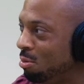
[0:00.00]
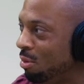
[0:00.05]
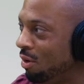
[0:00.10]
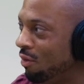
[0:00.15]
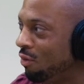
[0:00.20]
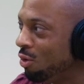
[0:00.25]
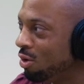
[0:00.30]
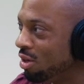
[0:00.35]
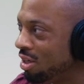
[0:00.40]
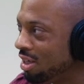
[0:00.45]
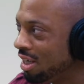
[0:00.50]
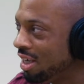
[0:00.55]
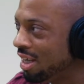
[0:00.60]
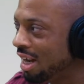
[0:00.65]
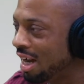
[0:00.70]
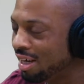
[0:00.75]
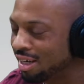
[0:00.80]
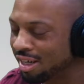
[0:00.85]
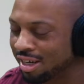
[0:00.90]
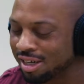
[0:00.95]
Before you get
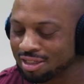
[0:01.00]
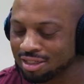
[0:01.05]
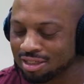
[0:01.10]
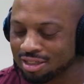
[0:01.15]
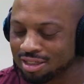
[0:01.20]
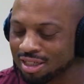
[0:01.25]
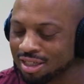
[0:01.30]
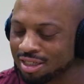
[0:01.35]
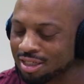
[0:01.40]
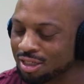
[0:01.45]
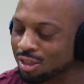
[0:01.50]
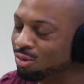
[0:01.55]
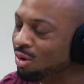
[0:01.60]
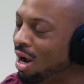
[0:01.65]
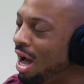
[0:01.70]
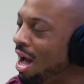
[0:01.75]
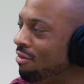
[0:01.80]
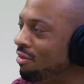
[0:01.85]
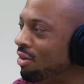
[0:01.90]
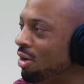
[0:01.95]
out here and just get to
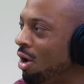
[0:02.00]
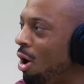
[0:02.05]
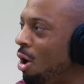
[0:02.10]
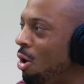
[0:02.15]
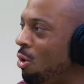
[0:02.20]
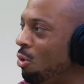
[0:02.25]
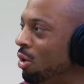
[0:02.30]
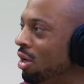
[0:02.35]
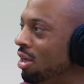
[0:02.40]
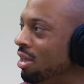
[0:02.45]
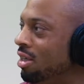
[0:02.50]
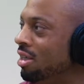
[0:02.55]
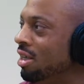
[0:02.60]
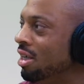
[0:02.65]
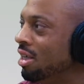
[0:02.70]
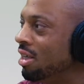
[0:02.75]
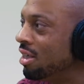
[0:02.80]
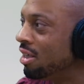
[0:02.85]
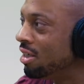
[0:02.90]
driving all willy-nilly.